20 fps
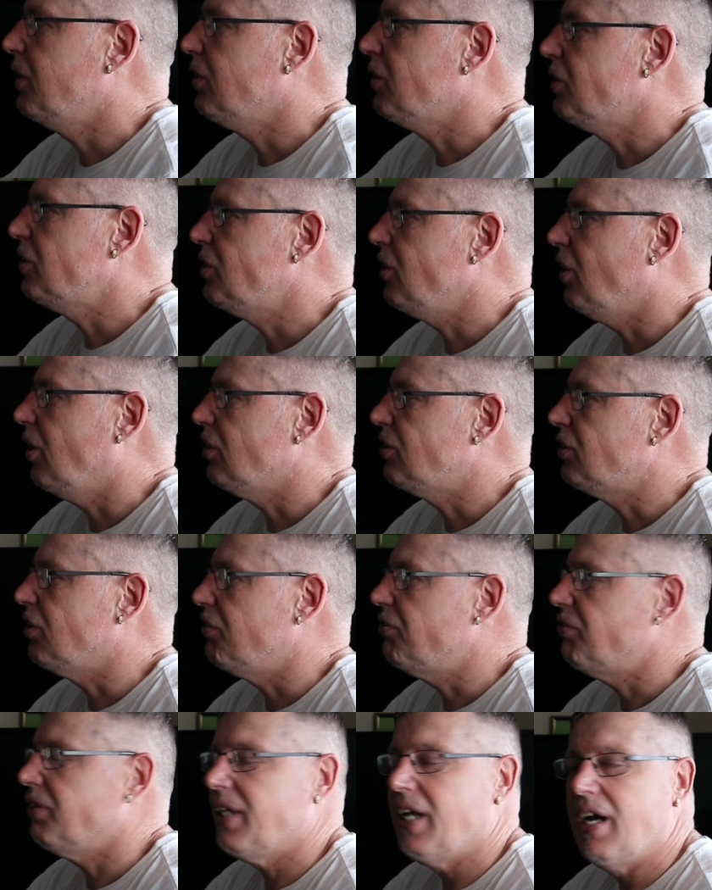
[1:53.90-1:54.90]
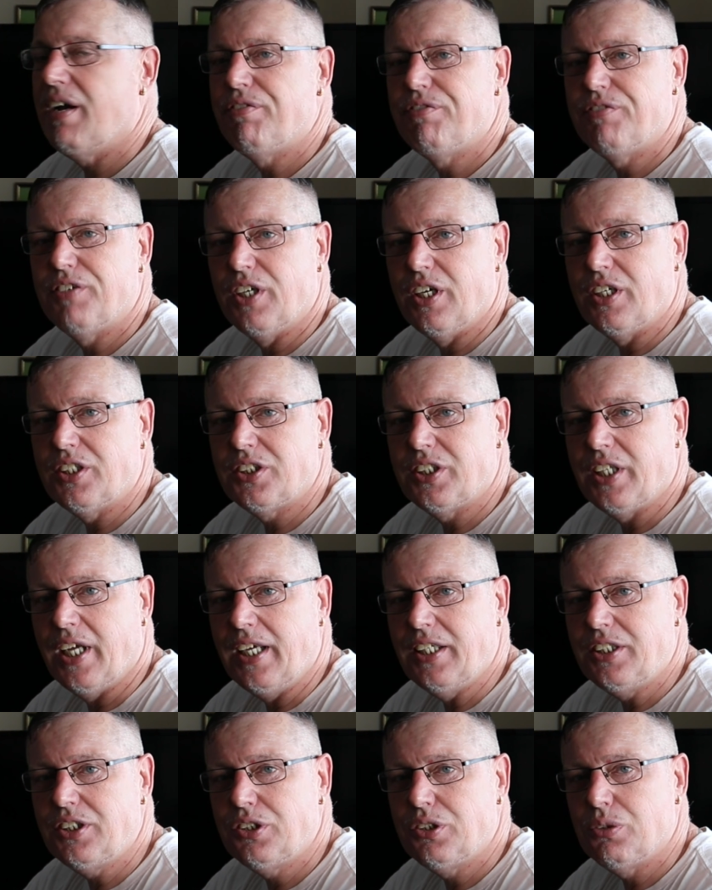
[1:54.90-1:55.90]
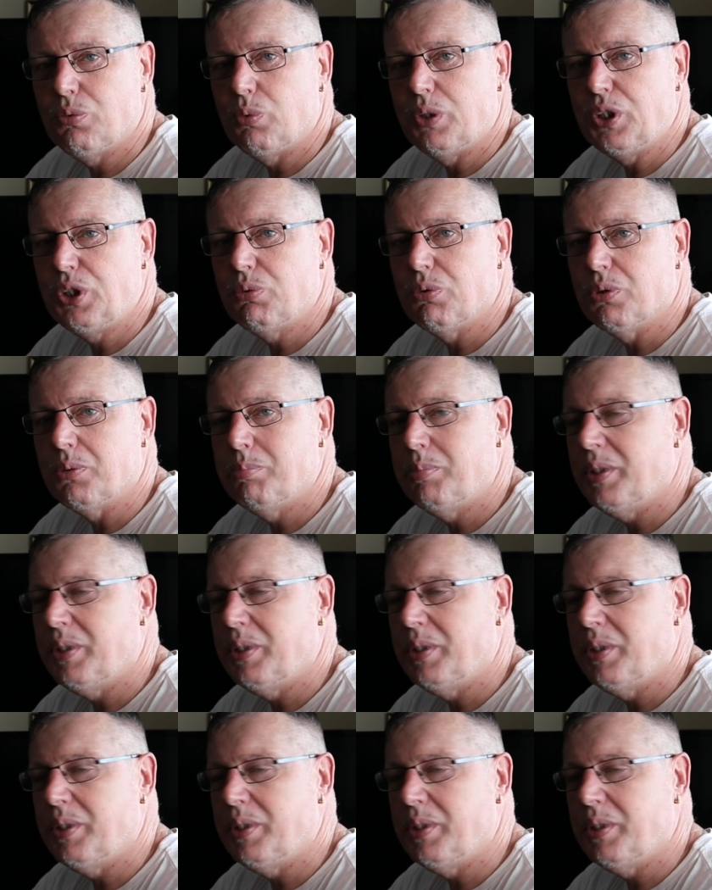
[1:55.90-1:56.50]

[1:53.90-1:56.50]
going to start off with our first test, which will